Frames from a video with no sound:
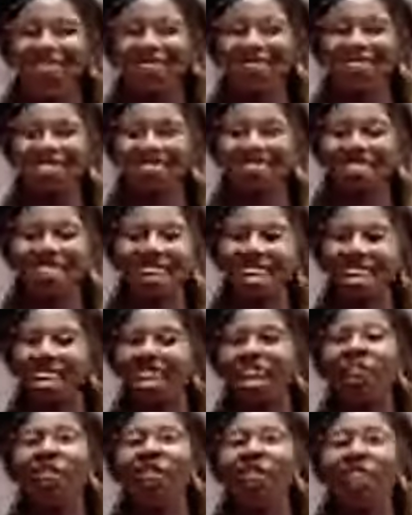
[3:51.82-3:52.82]

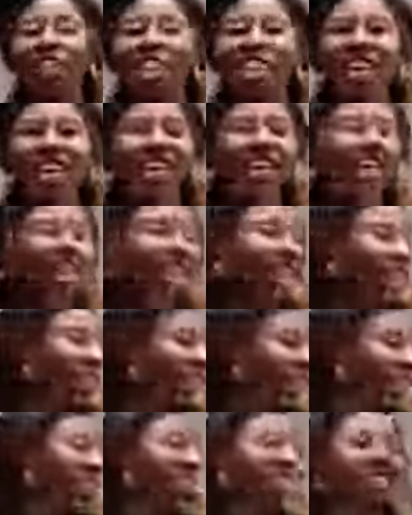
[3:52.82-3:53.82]

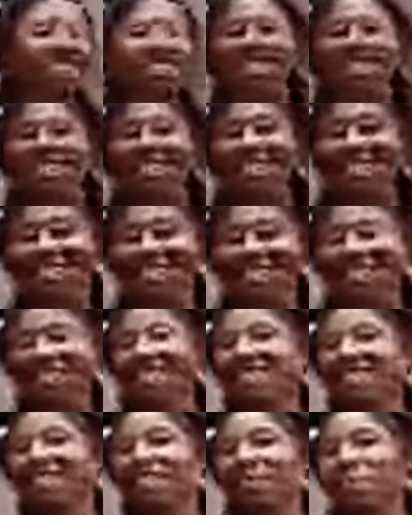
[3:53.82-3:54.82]

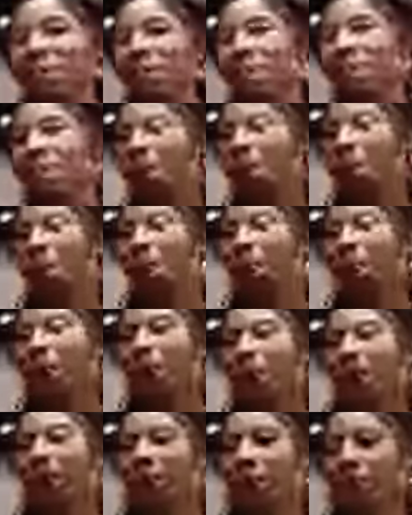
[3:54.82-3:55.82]

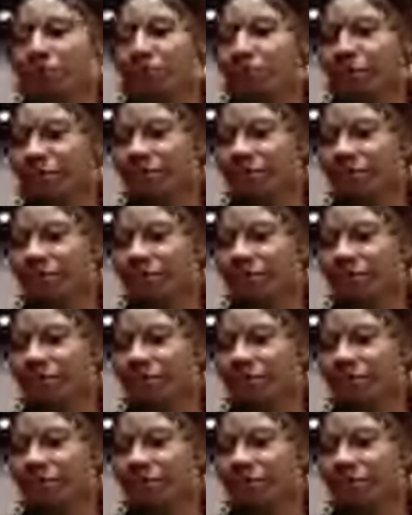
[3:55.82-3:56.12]
(silent)